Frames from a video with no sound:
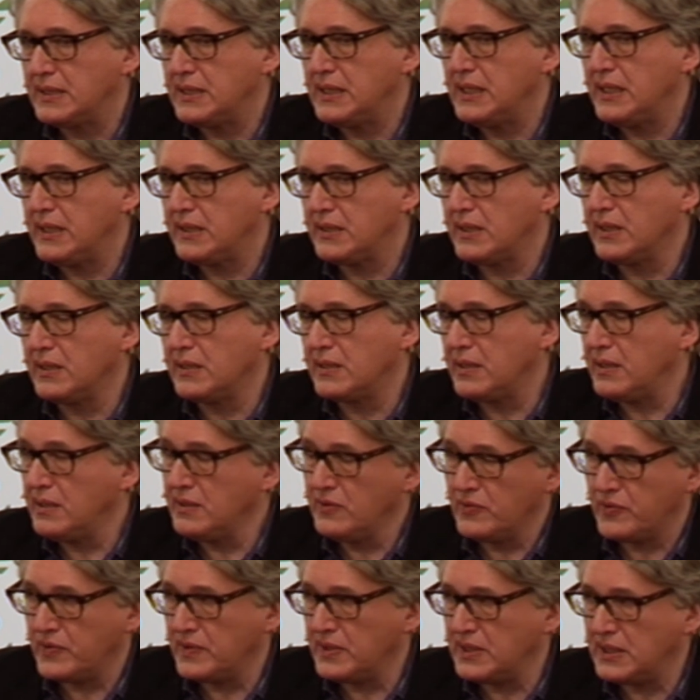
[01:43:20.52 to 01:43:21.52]
taking
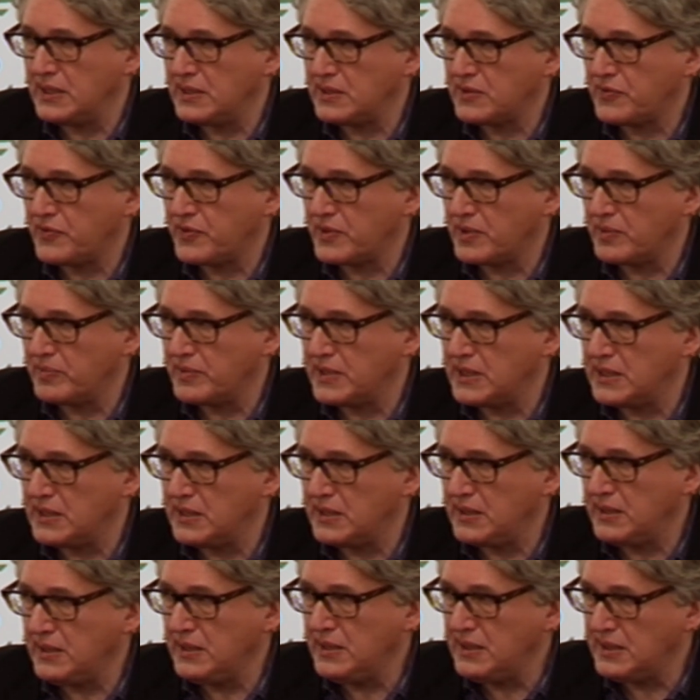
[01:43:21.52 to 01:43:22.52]
influence from
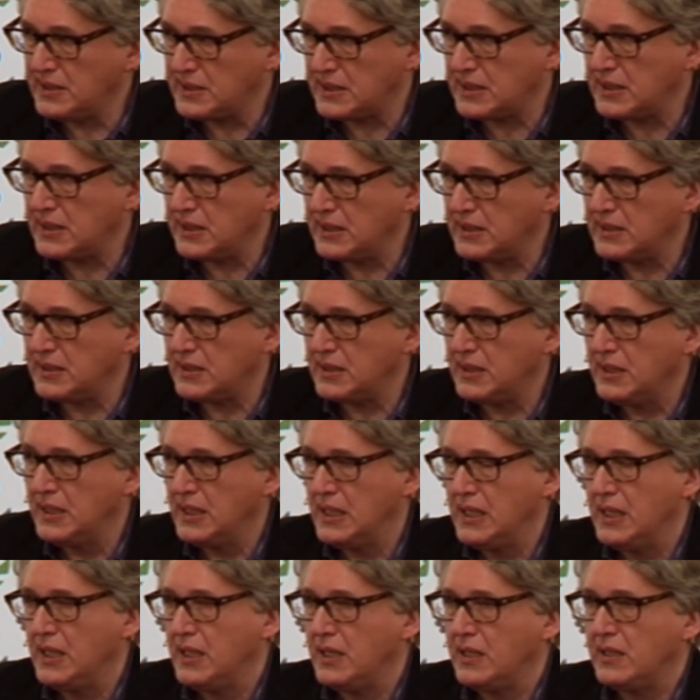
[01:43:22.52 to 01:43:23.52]
the East. Yeah,
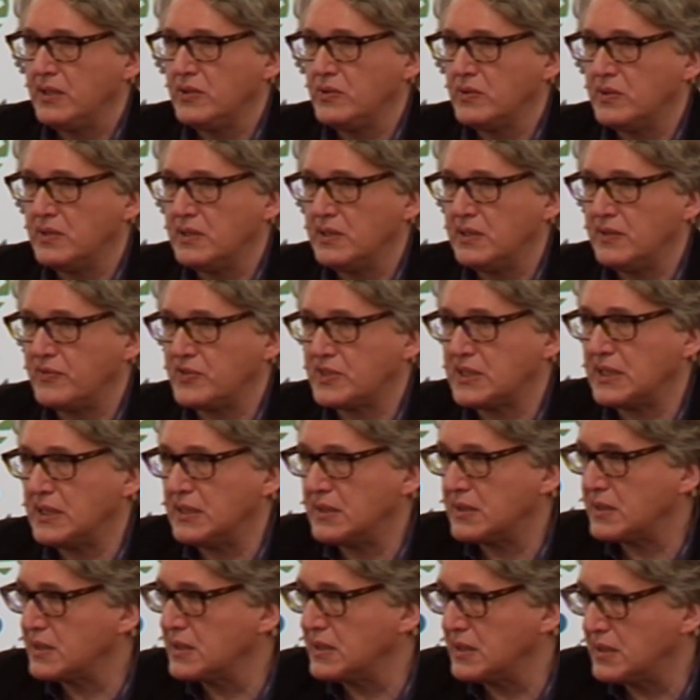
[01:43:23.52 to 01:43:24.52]
you have
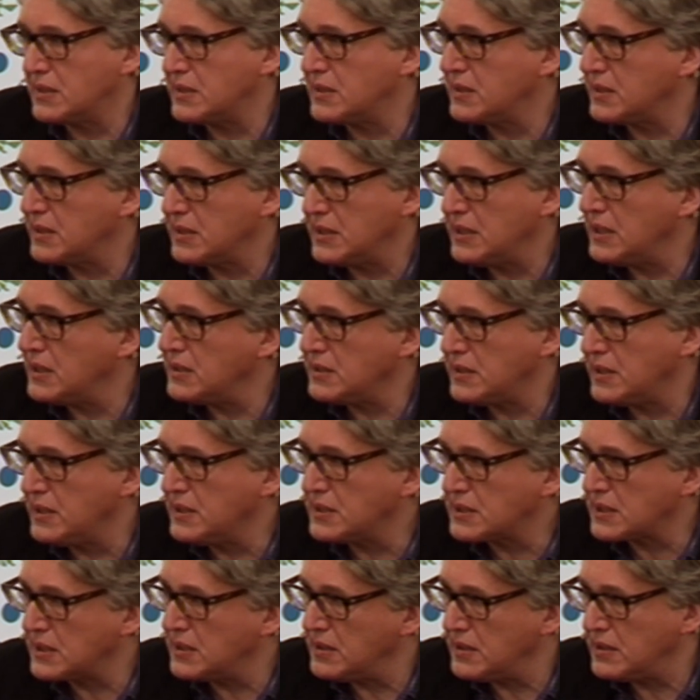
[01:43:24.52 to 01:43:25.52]
Sartre and
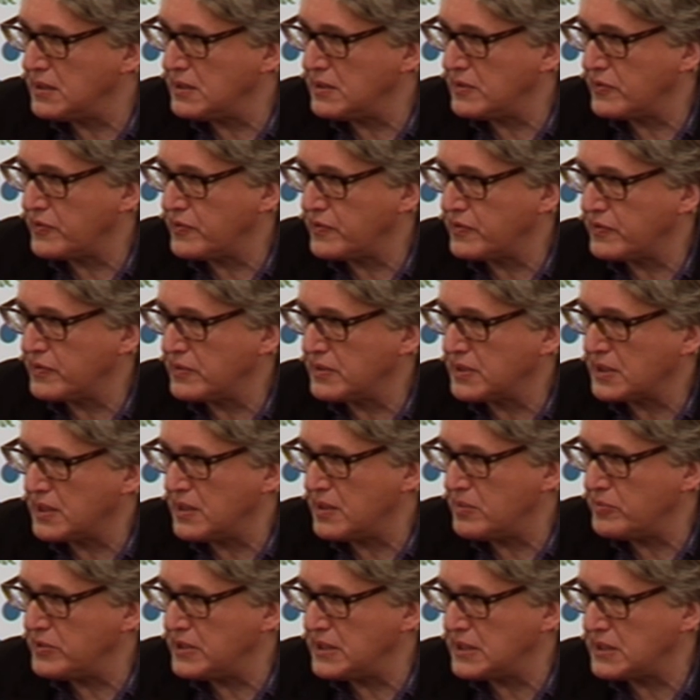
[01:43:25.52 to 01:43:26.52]
his kind of
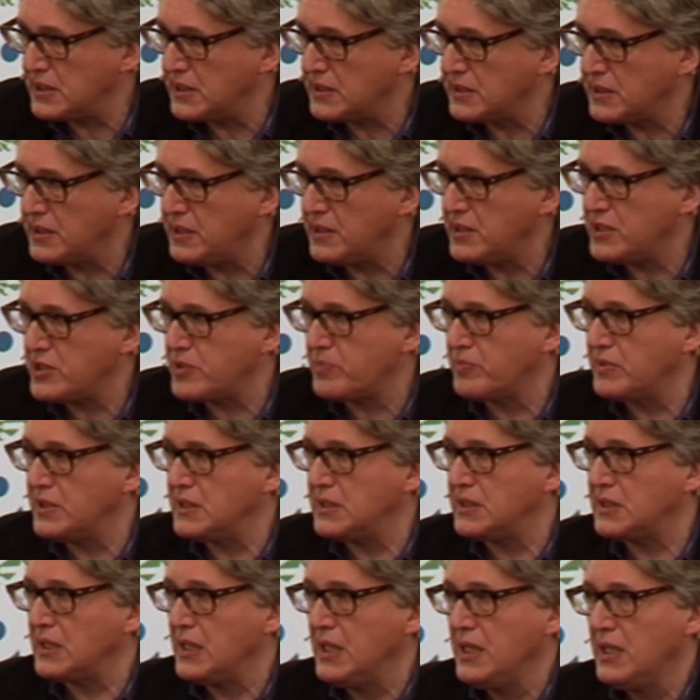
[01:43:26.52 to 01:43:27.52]
communist
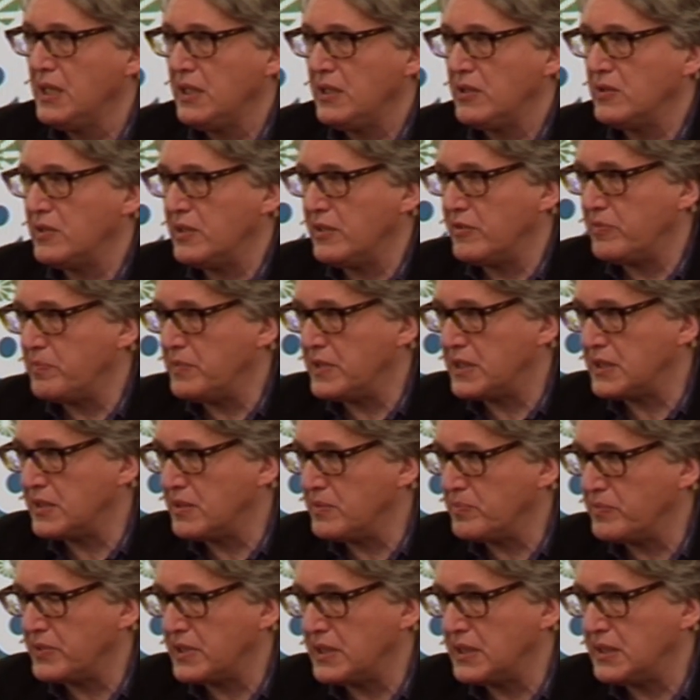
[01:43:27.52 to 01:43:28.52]
engagement. You have
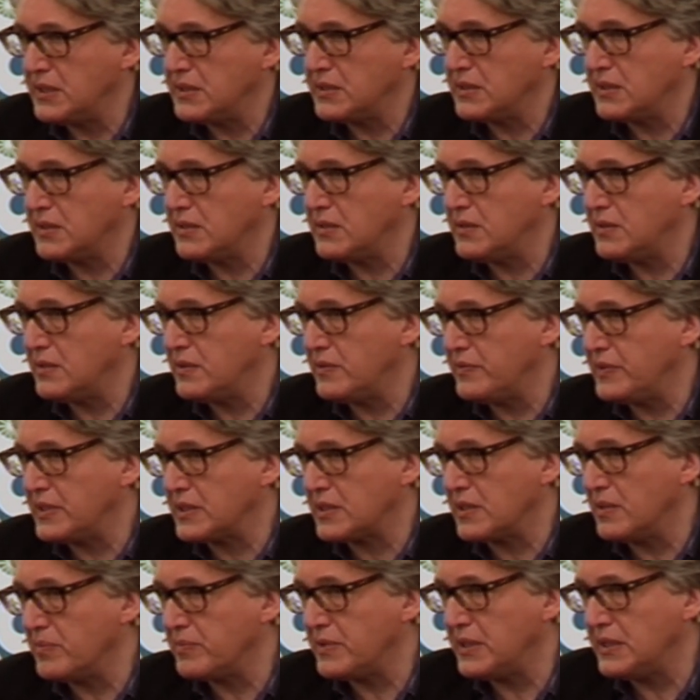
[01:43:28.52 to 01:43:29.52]
Marlon Brando
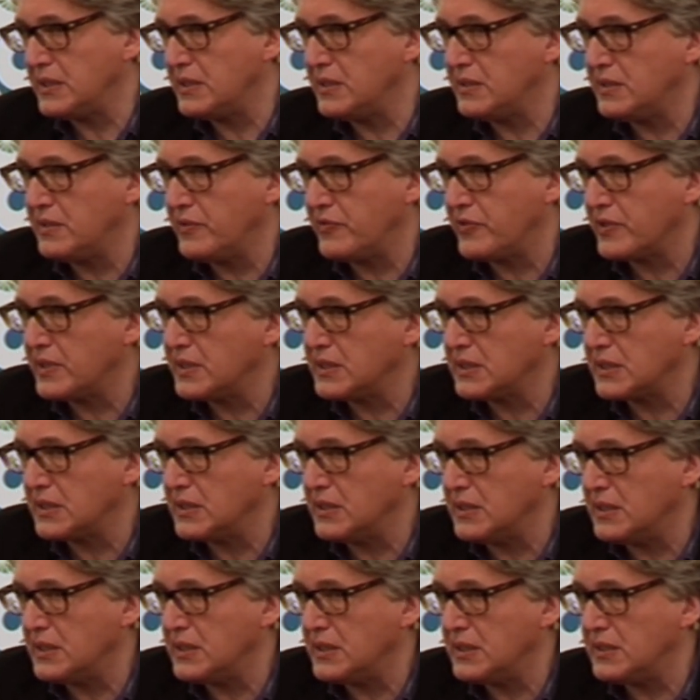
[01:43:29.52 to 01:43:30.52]
with completely different
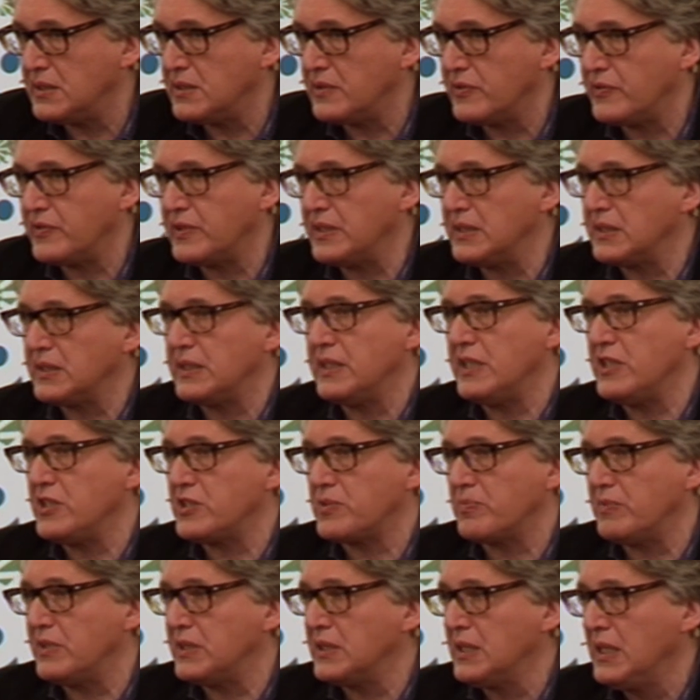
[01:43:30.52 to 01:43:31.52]
kind of
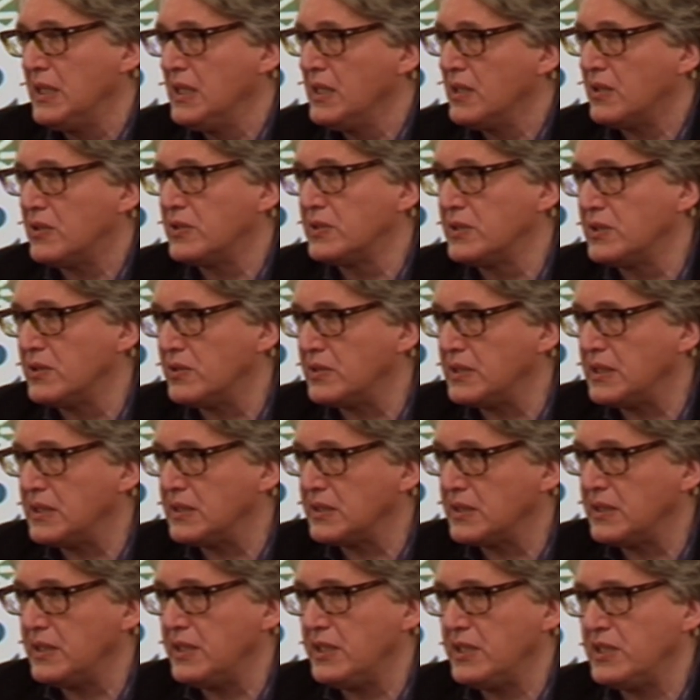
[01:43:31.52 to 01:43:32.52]
engagement, or
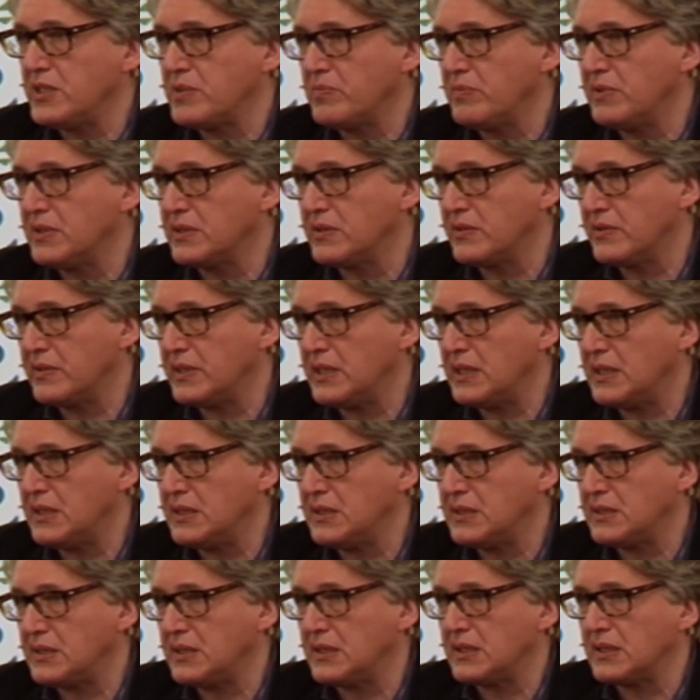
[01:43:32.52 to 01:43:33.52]
non-engagement, or
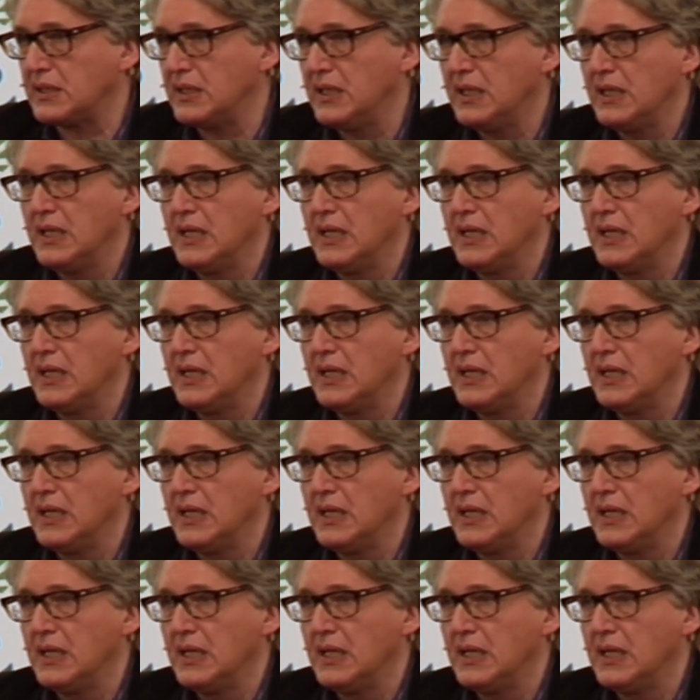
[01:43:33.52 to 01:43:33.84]
realistic